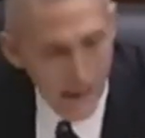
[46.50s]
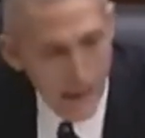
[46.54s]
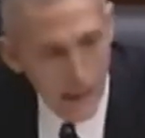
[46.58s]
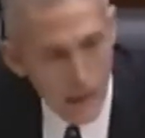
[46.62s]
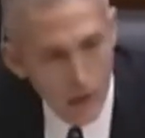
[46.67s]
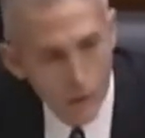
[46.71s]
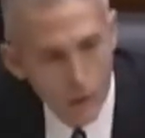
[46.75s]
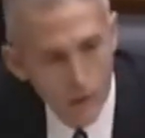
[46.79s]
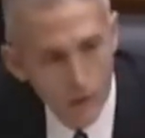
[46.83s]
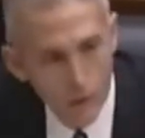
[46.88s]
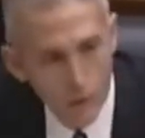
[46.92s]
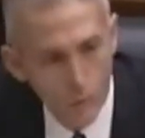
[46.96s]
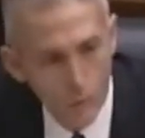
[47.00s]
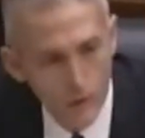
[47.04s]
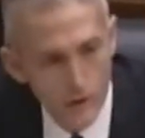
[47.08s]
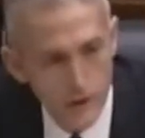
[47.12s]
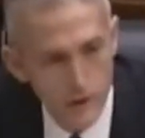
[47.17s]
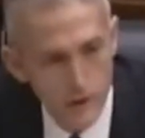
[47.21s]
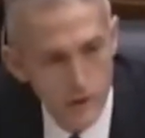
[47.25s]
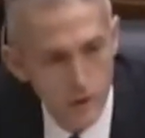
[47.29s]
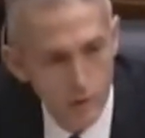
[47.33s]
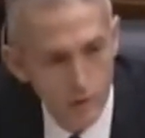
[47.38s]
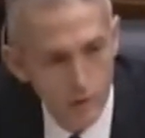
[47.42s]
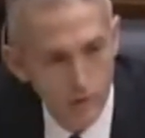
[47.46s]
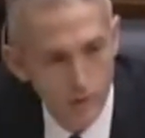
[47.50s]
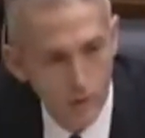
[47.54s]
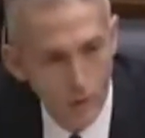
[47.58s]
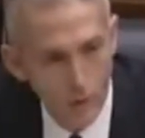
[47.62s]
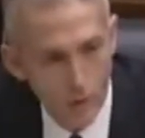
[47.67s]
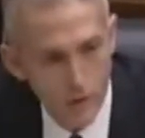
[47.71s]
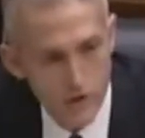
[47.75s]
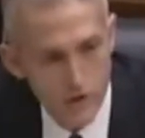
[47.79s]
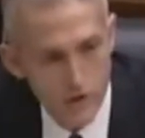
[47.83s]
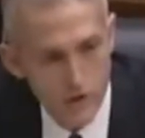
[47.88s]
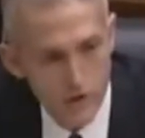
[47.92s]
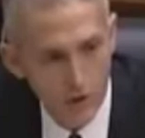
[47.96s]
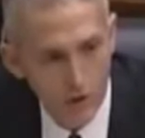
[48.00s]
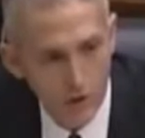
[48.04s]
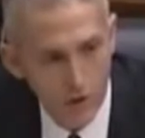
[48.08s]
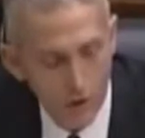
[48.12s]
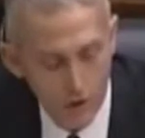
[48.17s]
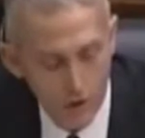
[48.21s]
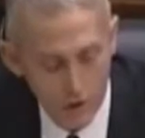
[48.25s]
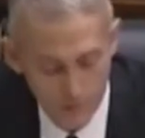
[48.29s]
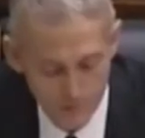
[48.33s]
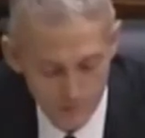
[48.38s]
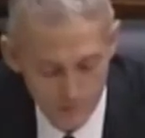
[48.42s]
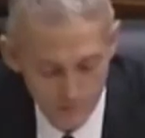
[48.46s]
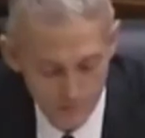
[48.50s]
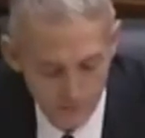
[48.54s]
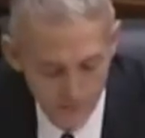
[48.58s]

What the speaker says: how and when to enforce the law.